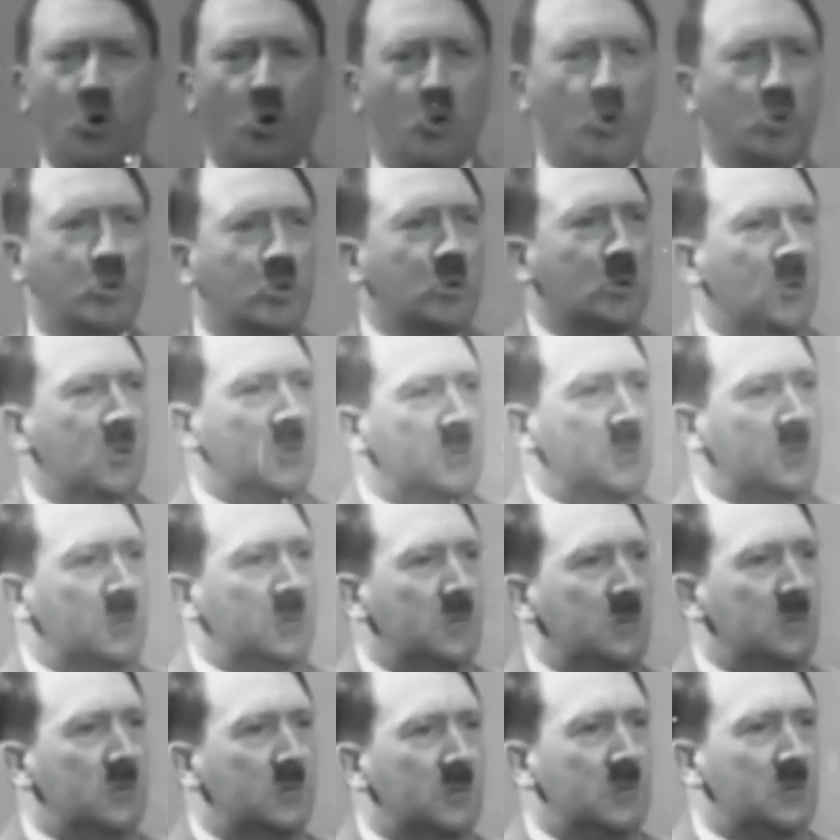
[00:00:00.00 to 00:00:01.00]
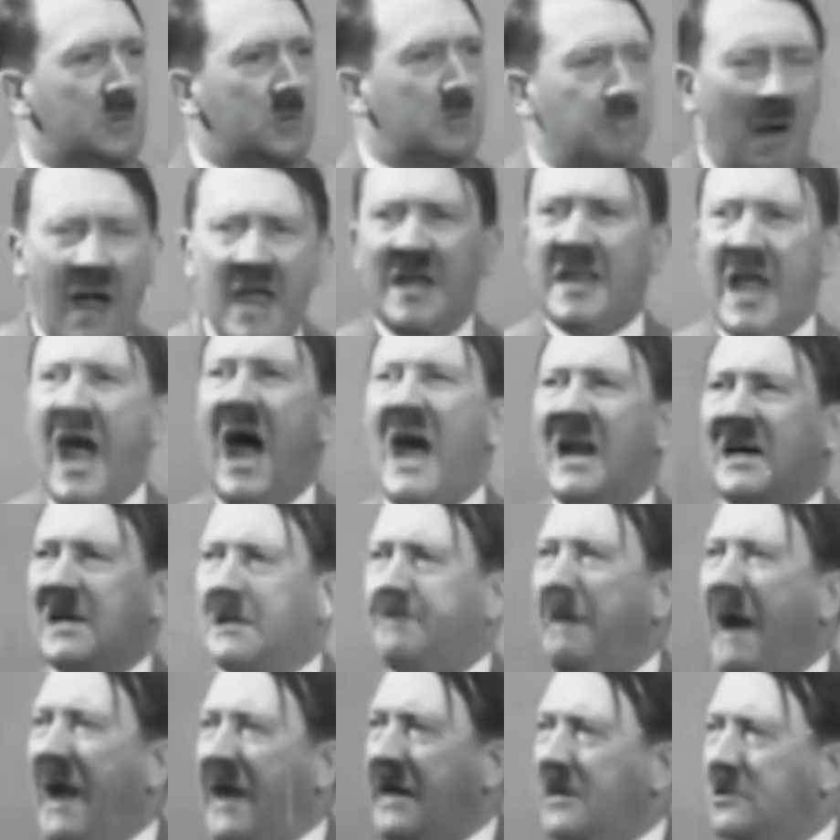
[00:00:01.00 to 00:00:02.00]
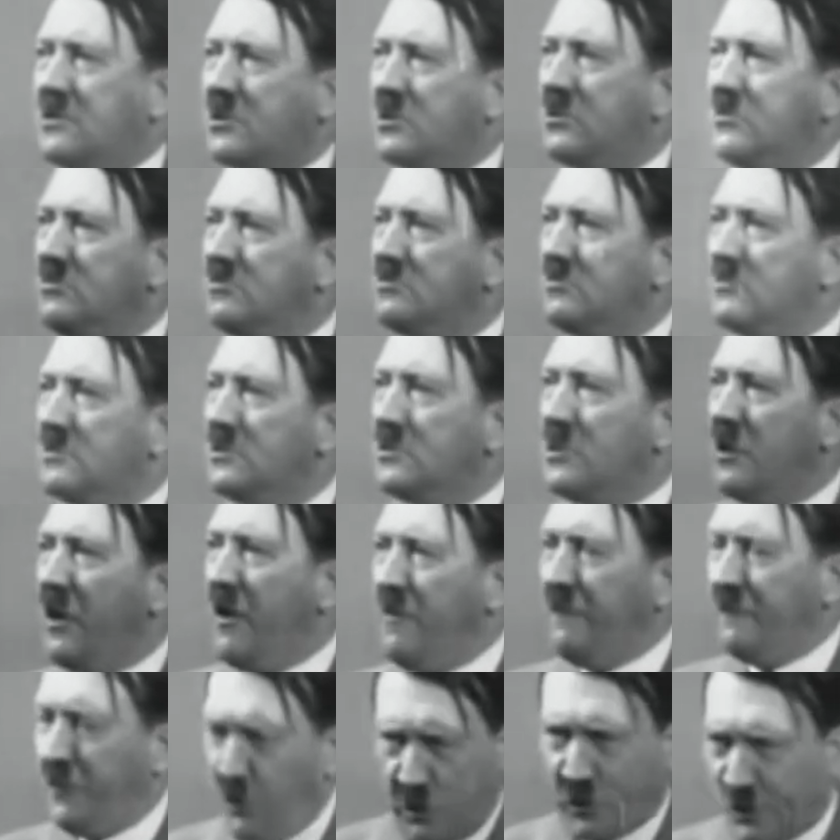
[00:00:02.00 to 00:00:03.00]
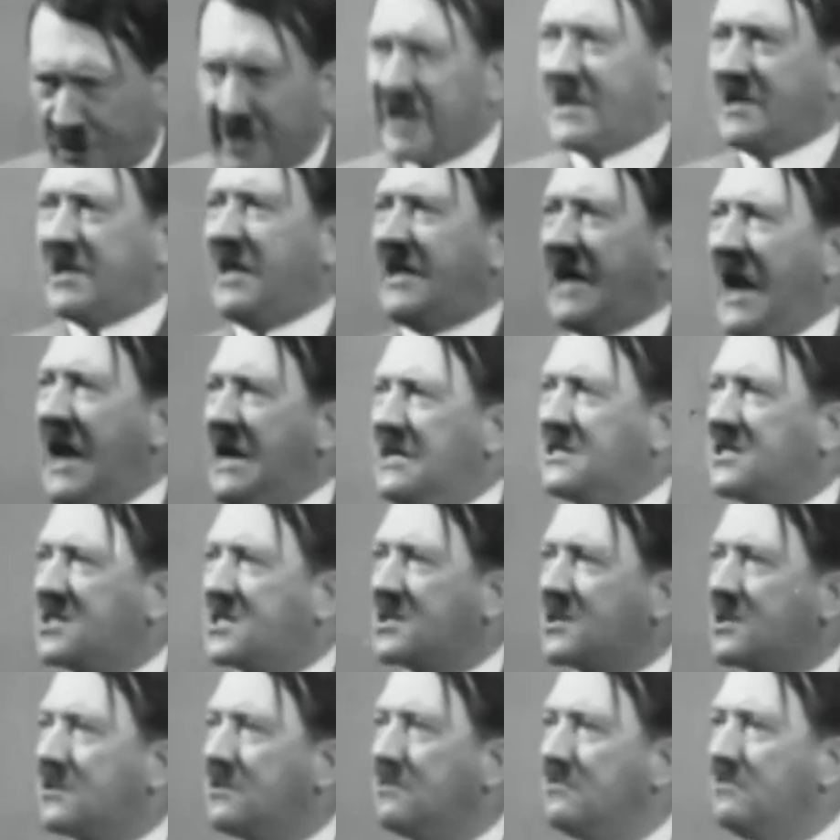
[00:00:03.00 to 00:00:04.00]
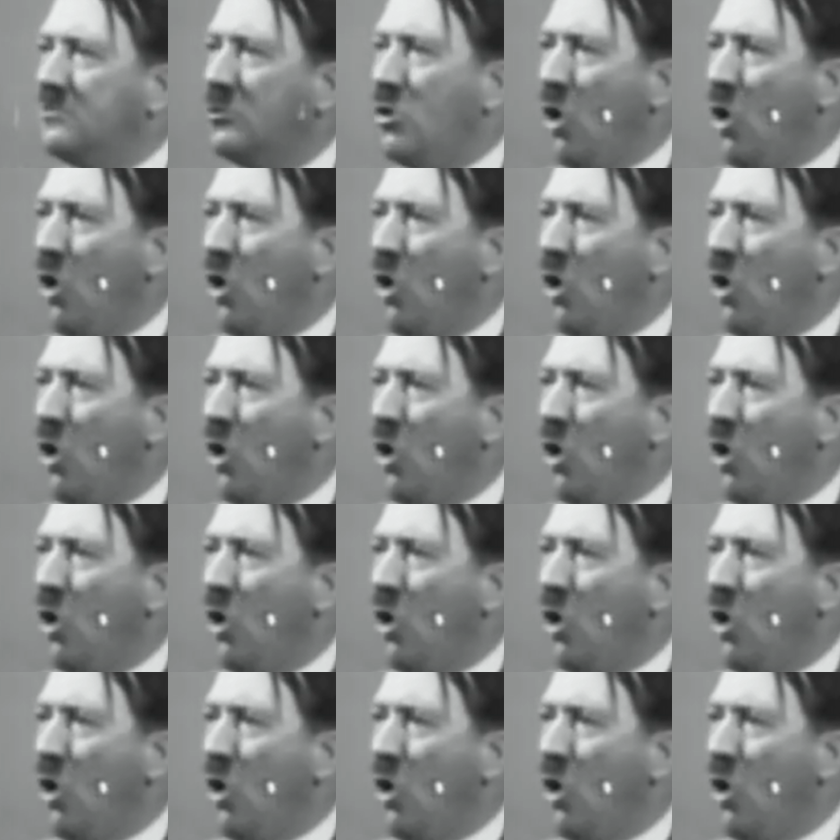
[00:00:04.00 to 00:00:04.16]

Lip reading: made grand promises, such as restoring Germany's strength